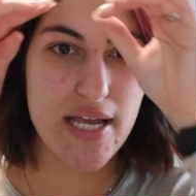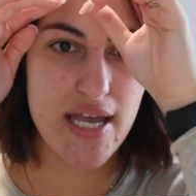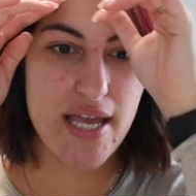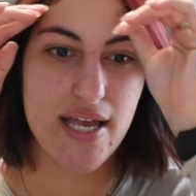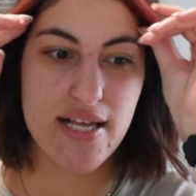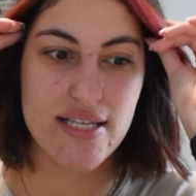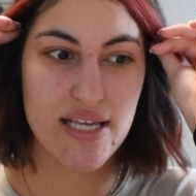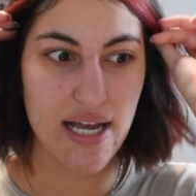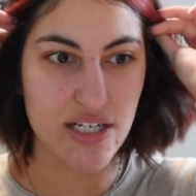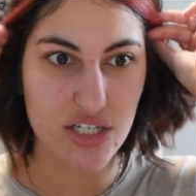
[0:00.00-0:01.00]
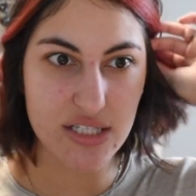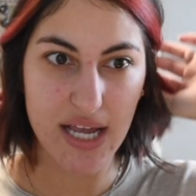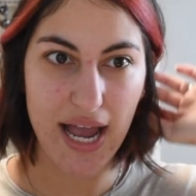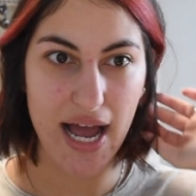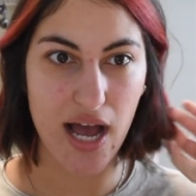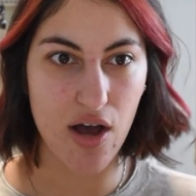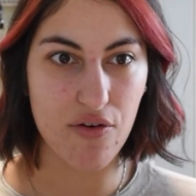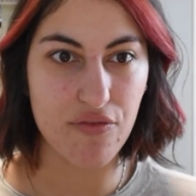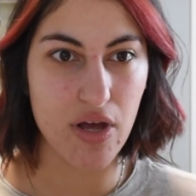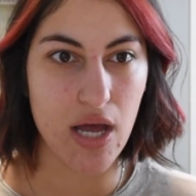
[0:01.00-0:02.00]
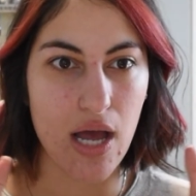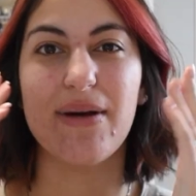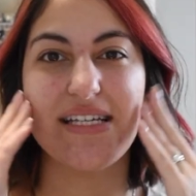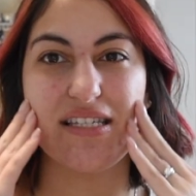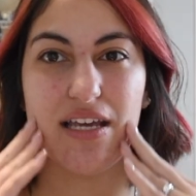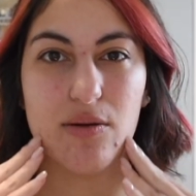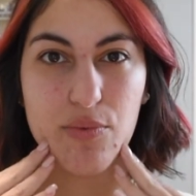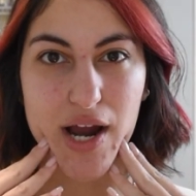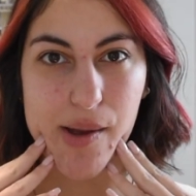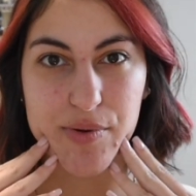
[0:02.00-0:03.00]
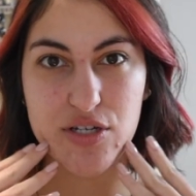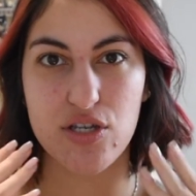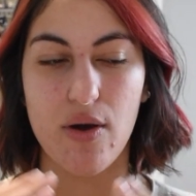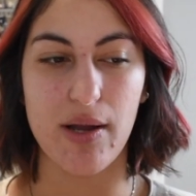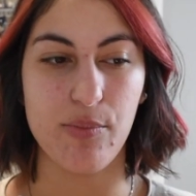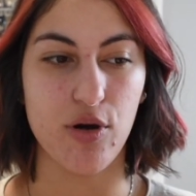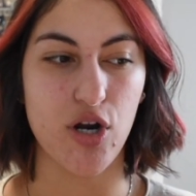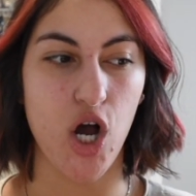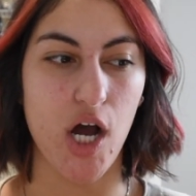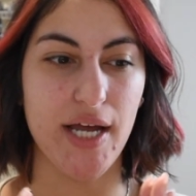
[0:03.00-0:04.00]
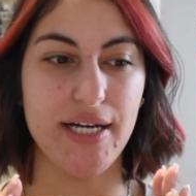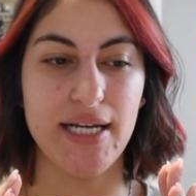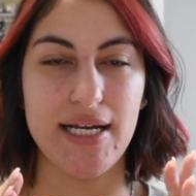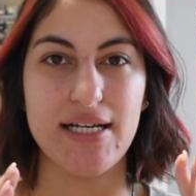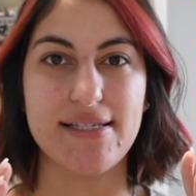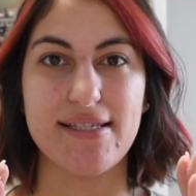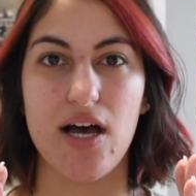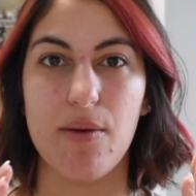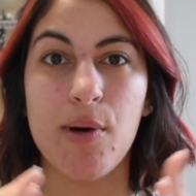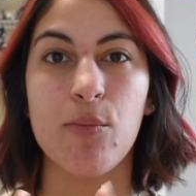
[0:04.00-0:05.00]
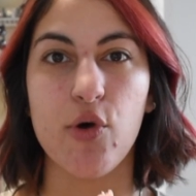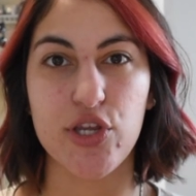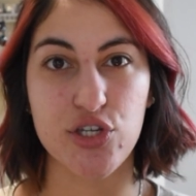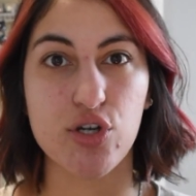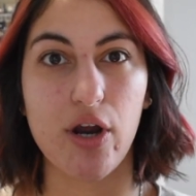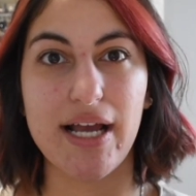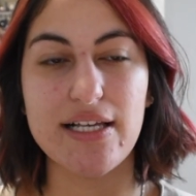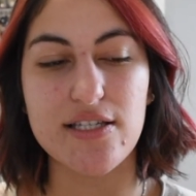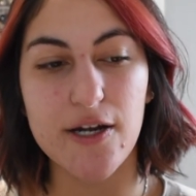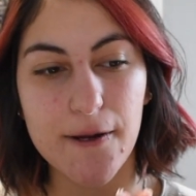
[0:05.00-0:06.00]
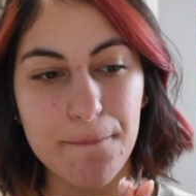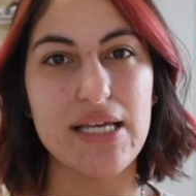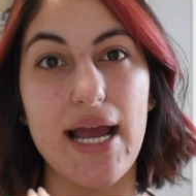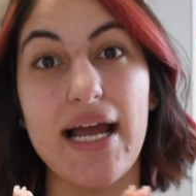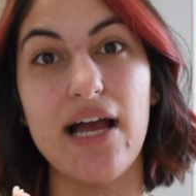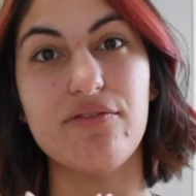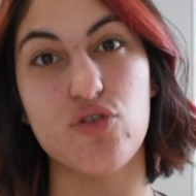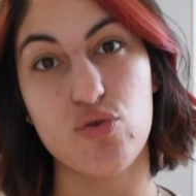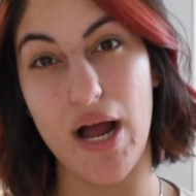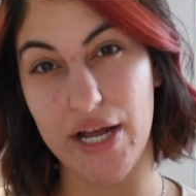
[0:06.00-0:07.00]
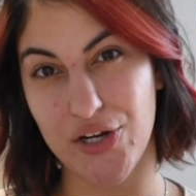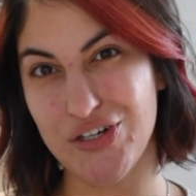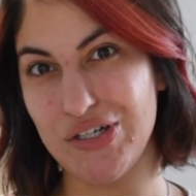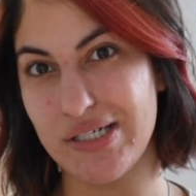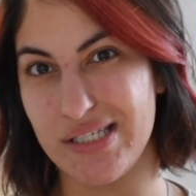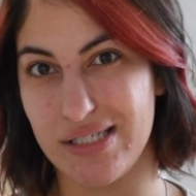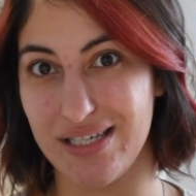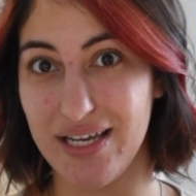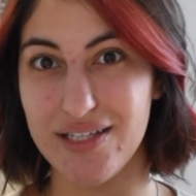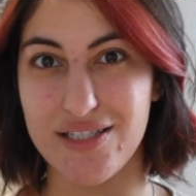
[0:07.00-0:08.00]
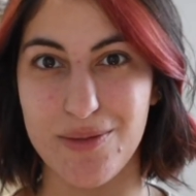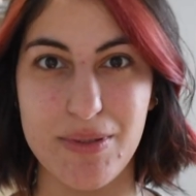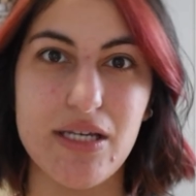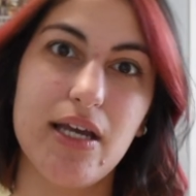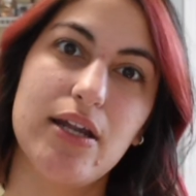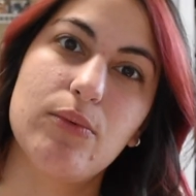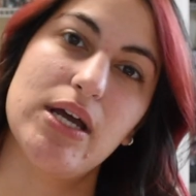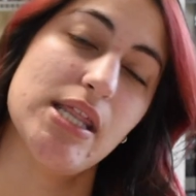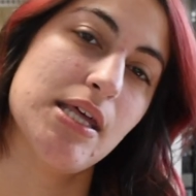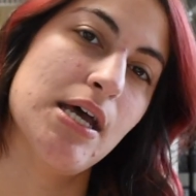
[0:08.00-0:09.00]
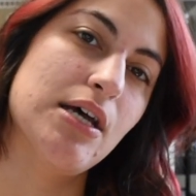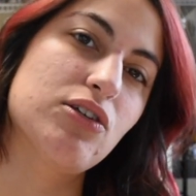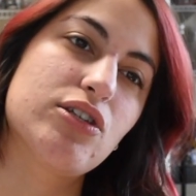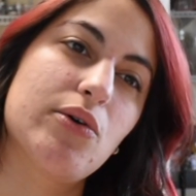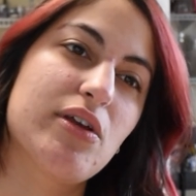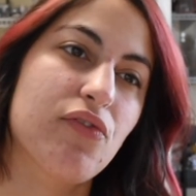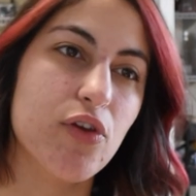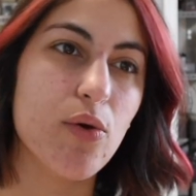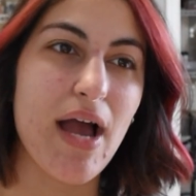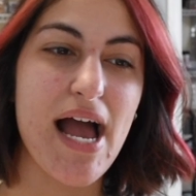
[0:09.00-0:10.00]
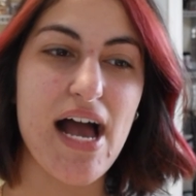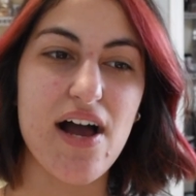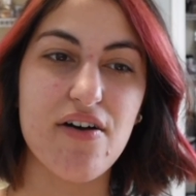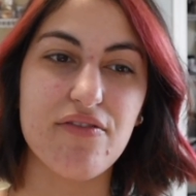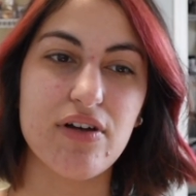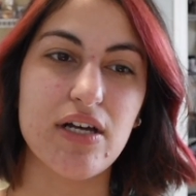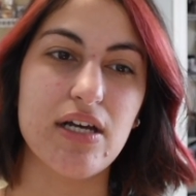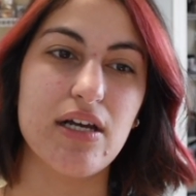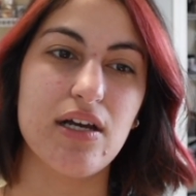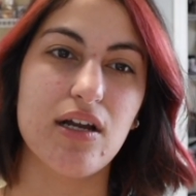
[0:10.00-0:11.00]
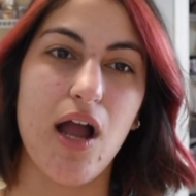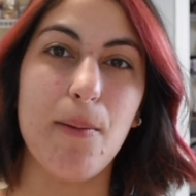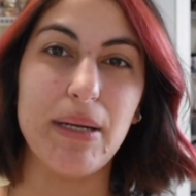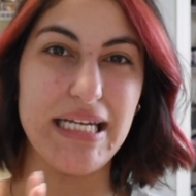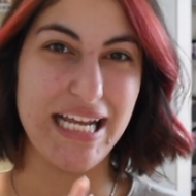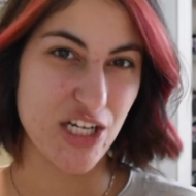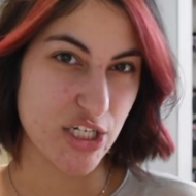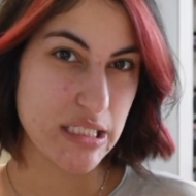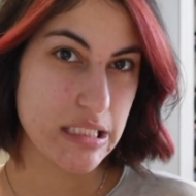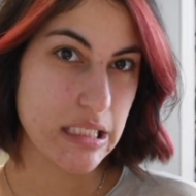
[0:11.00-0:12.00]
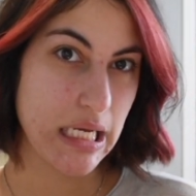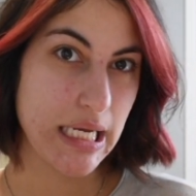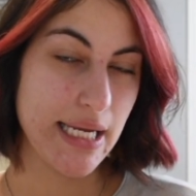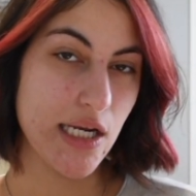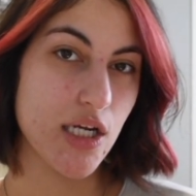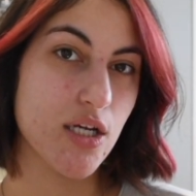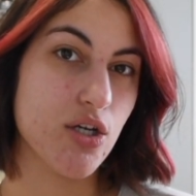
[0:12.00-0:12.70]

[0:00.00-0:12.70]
is I just have my skin prepped, so I put on some moisturizer. I'd say I have drier skin to begin with, so if you have combination skin